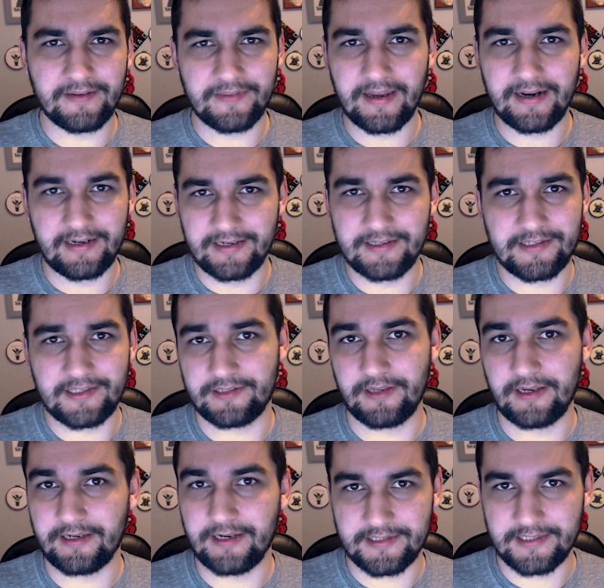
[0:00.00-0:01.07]
that it is,
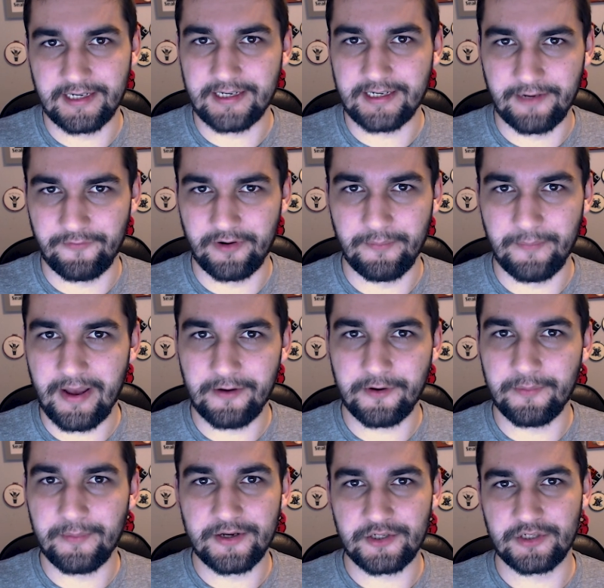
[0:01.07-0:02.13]
like I said, kind of an
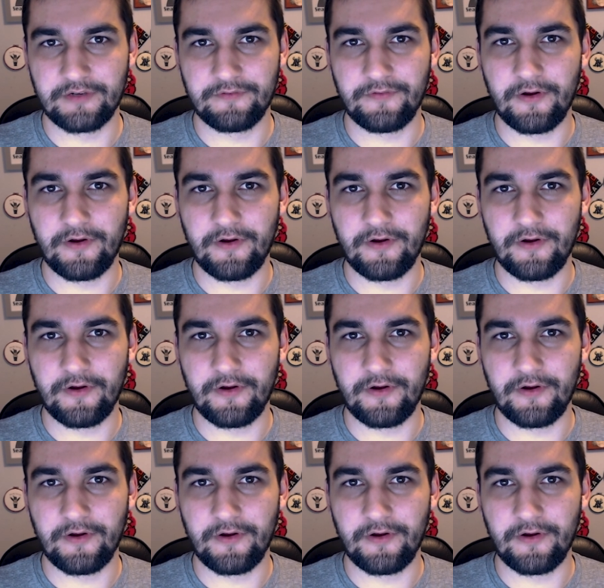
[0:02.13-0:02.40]
amalgamation